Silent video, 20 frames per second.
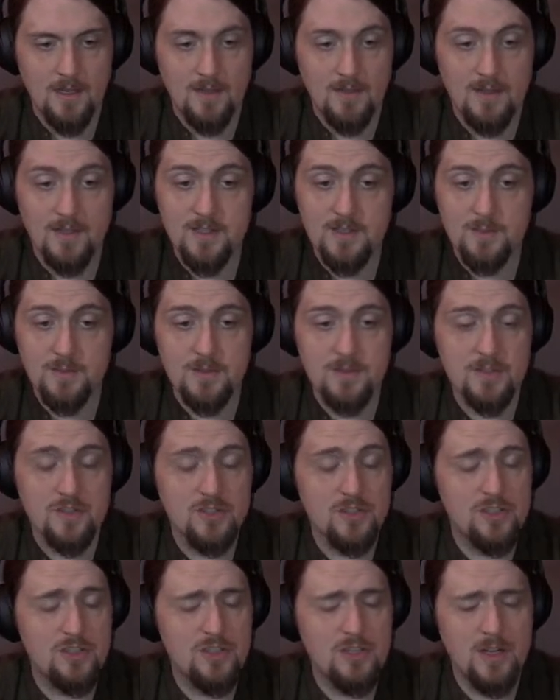This was
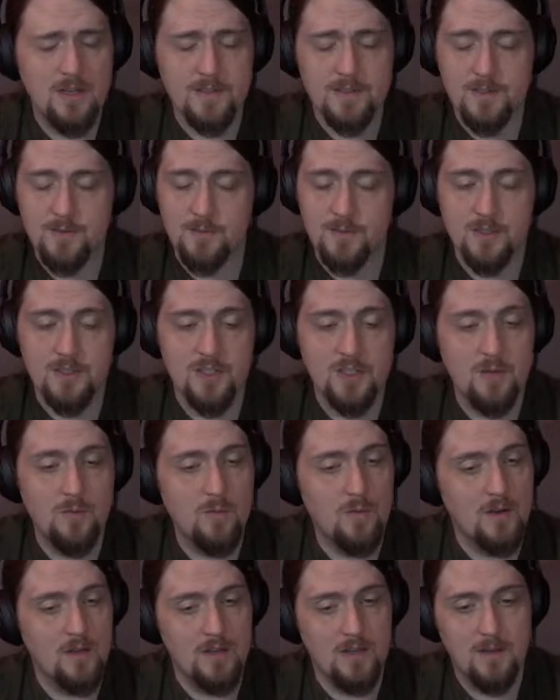just what she
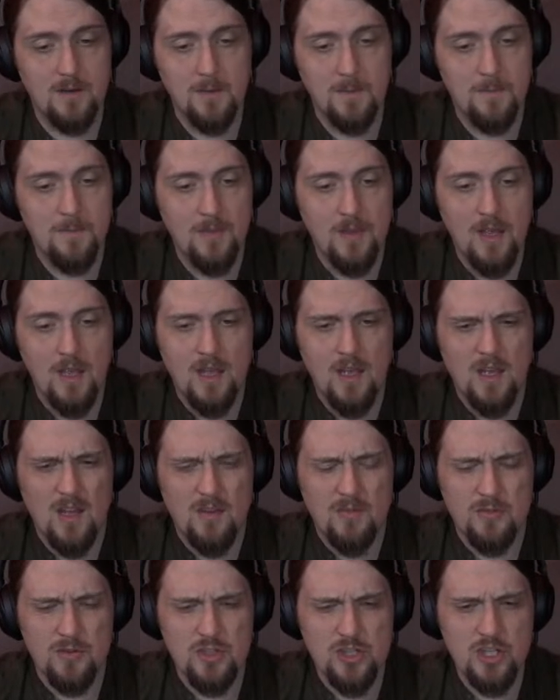wanted,
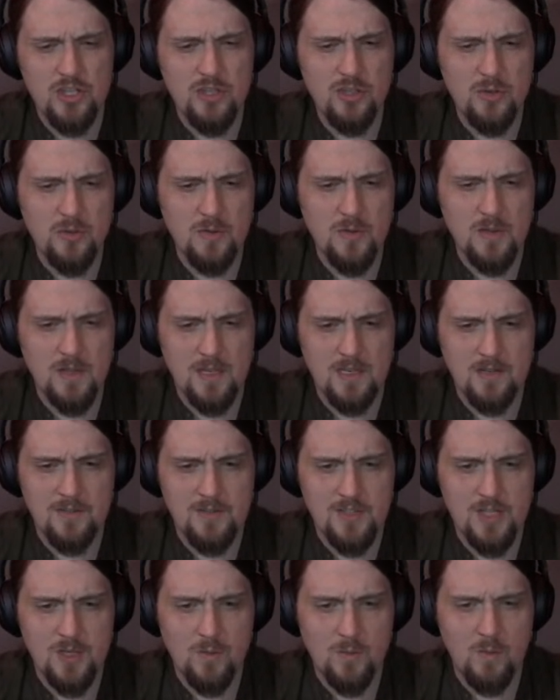for she knew that if
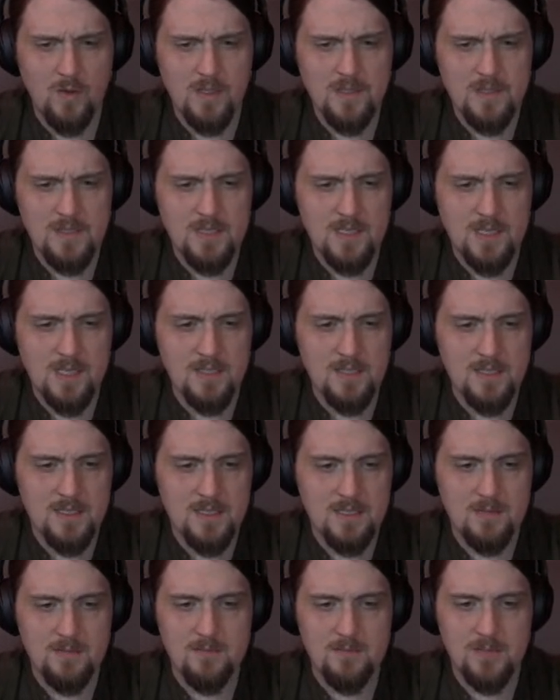she once
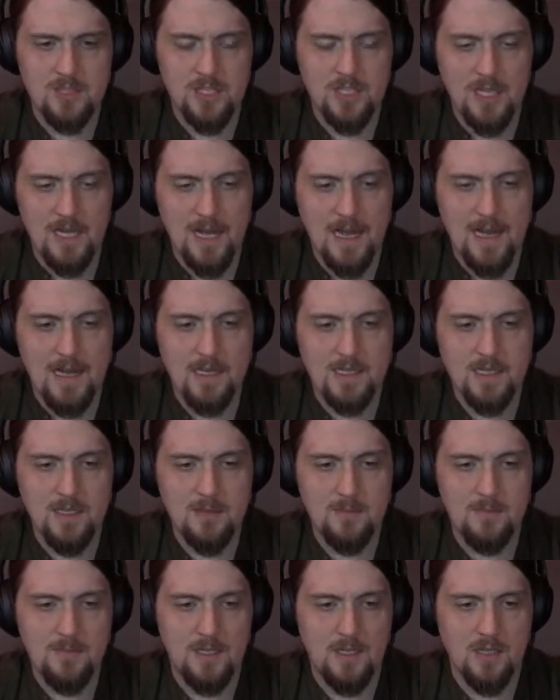kissed him, she had
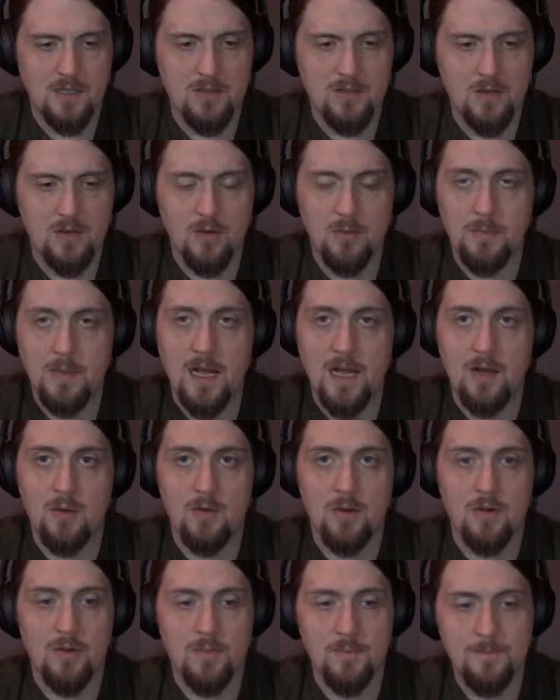him in her
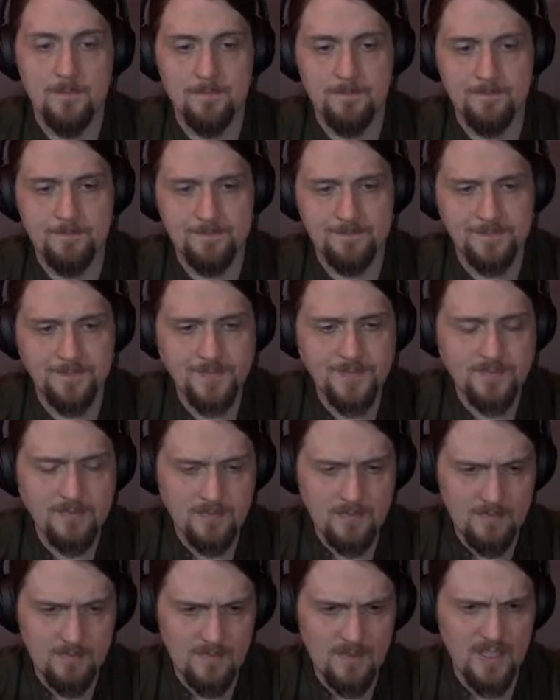power.
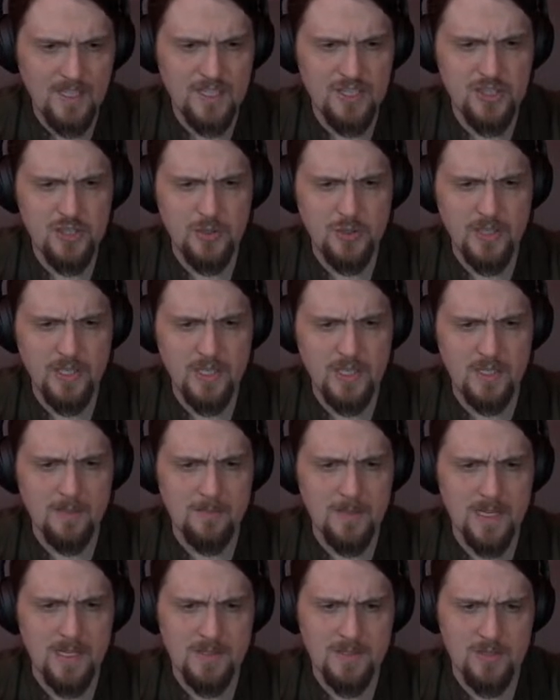And to the young
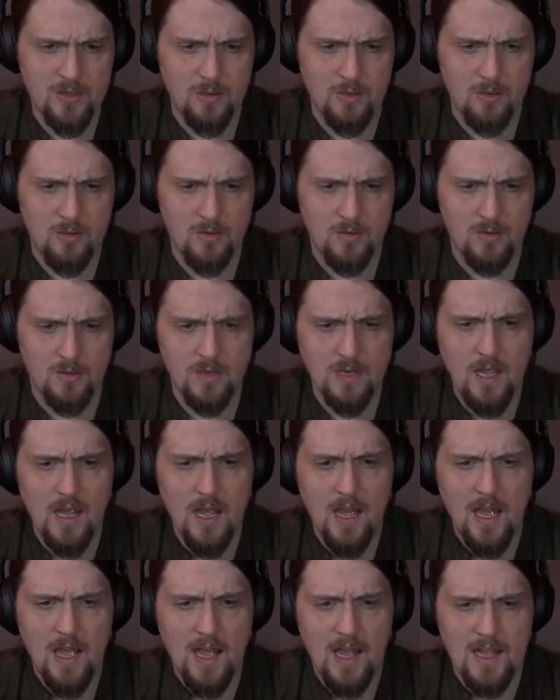man's horror,
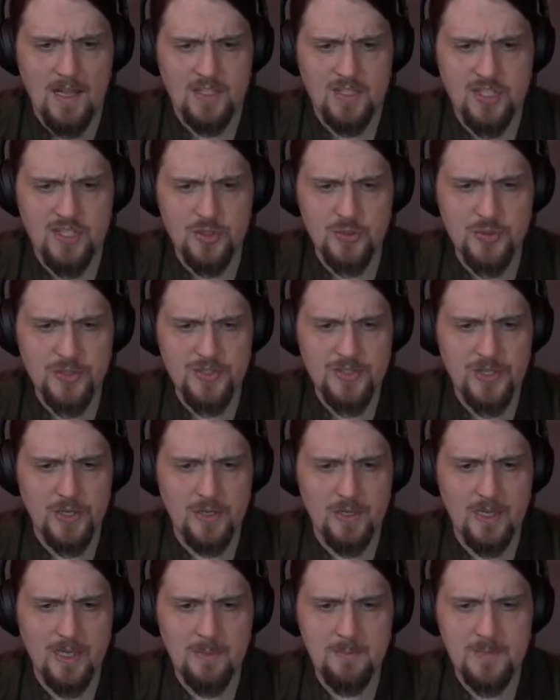as soon as their
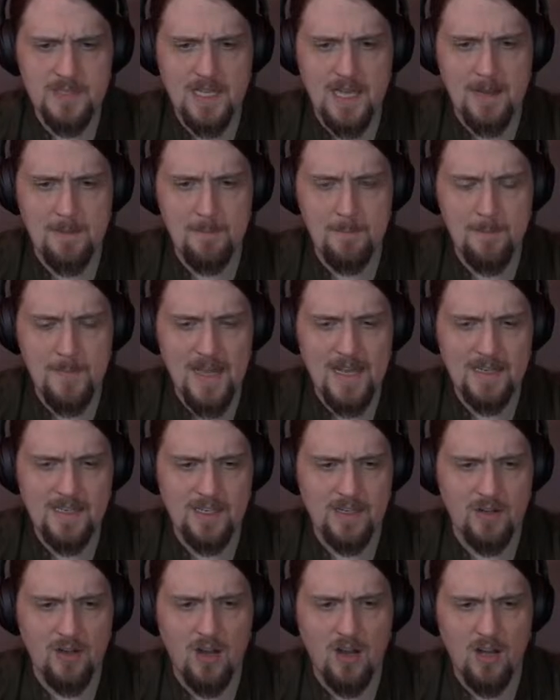lips had met,
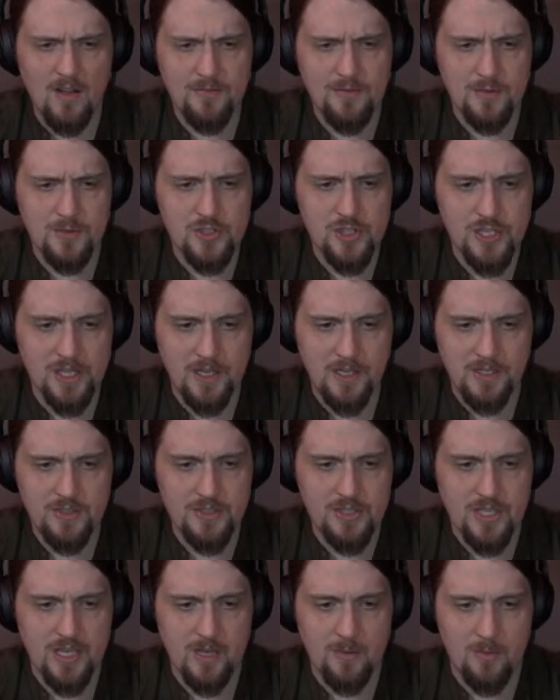an awful
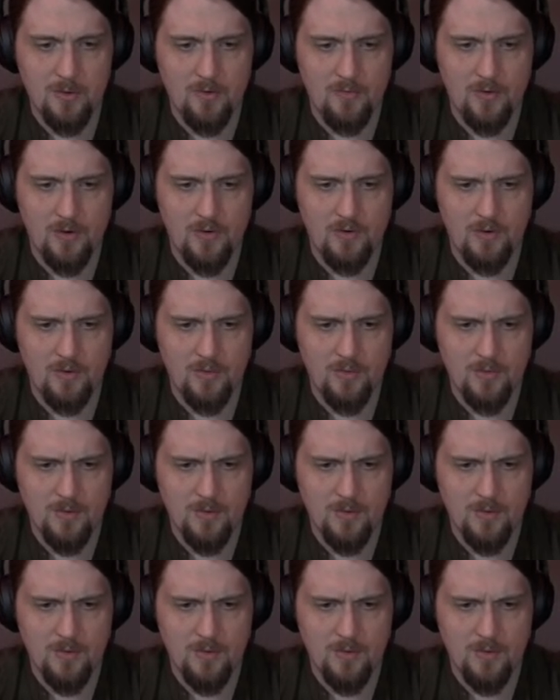change came over her.